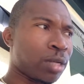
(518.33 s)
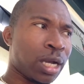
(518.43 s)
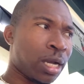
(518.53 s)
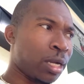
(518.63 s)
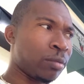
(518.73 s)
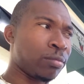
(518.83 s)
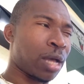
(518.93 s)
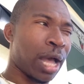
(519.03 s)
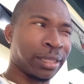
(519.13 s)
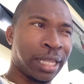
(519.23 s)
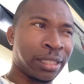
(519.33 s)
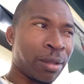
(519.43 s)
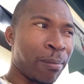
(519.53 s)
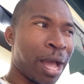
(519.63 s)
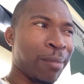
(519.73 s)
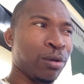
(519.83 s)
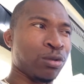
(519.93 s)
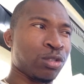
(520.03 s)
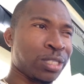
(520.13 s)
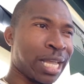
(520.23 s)
I think the
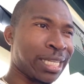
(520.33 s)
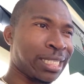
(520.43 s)
Bible says